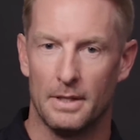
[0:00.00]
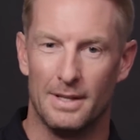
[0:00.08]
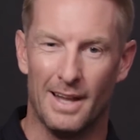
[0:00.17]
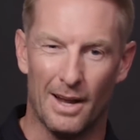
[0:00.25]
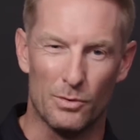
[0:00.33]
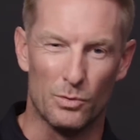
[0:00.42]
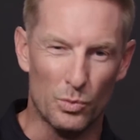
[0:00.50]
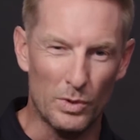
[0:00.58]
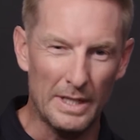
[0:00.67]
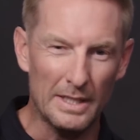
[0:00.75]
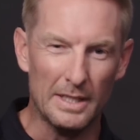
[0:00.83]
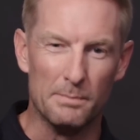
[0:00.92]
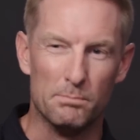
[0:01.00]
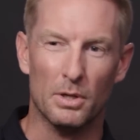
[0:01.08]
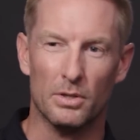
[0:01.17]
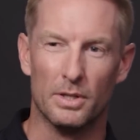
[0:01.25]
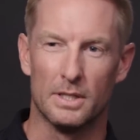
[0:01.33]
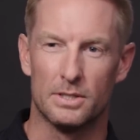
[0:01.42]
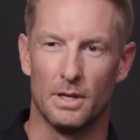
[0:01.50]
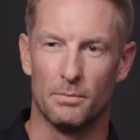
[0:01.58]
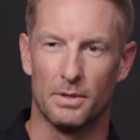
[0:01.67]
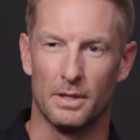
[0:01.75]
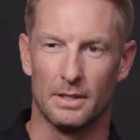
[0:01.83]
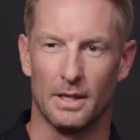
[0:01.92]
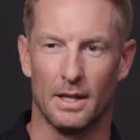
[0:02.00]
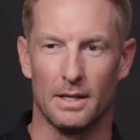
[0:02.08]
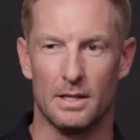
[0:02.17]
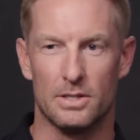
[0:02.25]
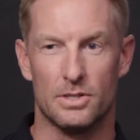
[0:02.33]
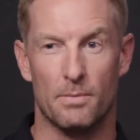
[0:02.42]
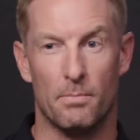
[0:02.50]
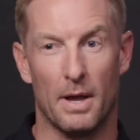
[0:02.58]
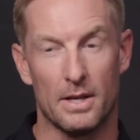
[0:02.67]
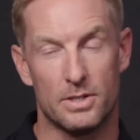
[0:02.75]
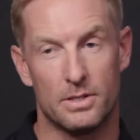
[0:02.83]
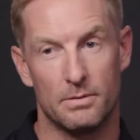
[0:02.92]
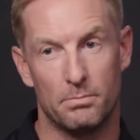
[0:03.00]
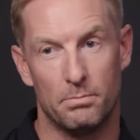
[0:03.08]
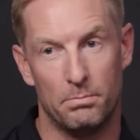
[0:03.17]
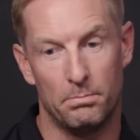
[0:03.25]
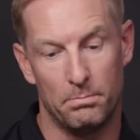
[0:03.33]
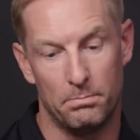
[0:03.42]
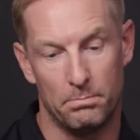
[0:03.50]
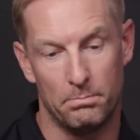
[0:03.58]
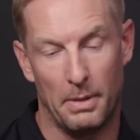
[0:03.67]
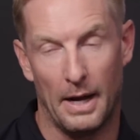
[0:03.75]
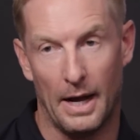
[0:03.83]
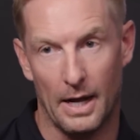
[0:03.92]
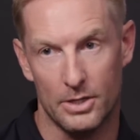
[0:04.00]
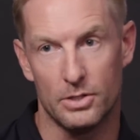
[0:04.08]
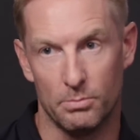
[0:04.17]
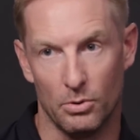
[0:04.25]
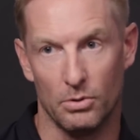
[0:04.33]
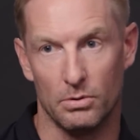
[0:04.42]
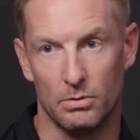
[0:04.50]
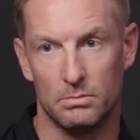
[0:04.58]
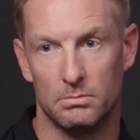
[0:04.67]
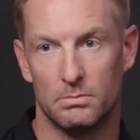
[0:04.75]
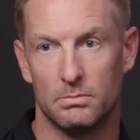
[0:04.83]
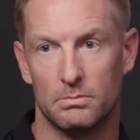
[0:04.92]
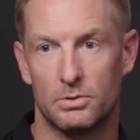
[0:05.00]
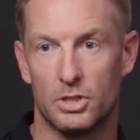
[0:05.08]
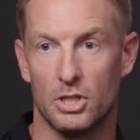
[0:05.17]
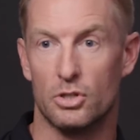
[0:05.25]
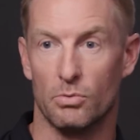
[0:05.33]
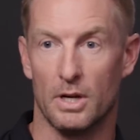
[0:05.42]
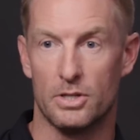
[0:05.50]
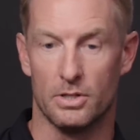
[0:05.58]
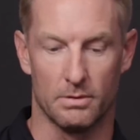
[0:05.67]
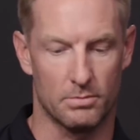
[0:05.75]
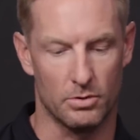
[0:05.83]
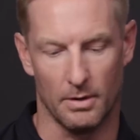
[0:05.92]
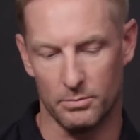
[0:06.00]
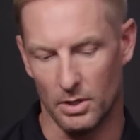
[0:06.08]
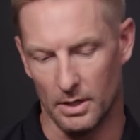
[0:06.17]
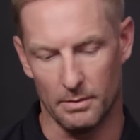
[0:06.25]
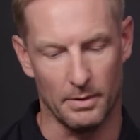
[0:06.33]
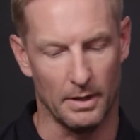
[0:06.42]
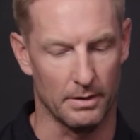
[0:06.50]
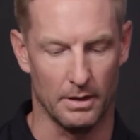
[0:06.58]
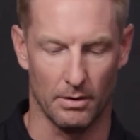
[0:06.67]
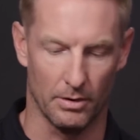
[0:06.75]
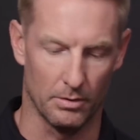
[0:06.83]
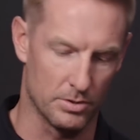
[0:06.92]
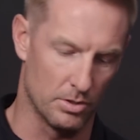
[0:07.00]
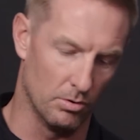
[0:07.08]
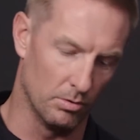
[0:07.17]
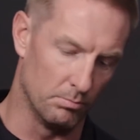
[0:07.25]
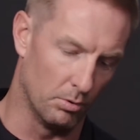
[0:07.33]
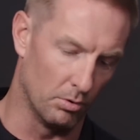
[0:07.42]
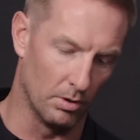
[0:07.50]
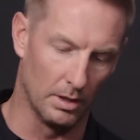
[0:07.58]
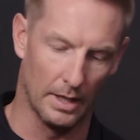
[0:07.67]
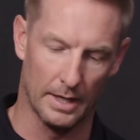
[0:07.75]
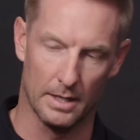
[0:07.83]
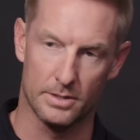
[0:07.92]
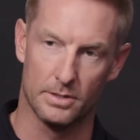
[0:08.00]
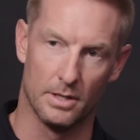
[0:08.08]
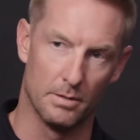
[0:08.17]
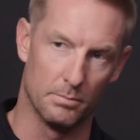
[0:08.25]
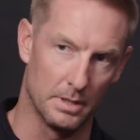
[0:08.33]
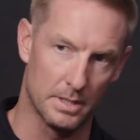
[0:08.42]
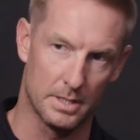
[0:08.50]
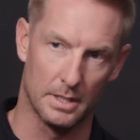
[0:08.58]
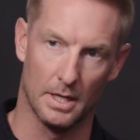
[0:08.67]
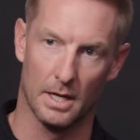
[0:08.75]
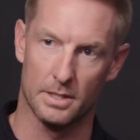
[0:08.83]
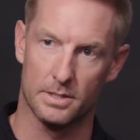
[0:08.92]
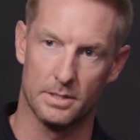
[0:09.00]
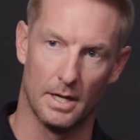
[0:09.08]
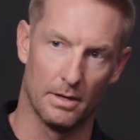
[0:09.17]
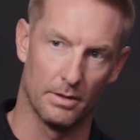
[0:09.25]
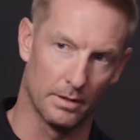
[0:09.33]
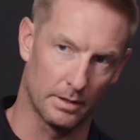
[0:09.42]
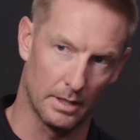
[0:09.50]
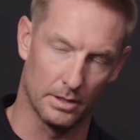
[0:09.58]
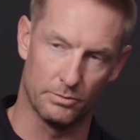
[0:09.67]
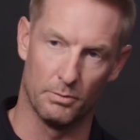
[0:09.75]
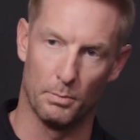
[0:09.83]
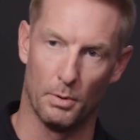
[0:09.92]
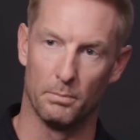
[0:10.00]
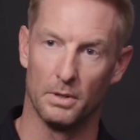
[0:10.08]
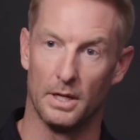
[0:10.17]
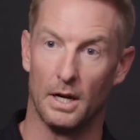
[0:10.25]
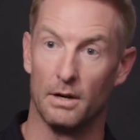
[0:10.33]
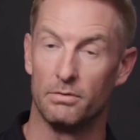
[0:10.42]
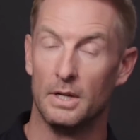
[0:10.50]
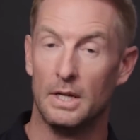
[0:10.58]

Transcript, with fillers: not really building something that is the best possible situation. So I'm talking about, you know, there was an old bowl alliance, then the BCS, now the college football playoff.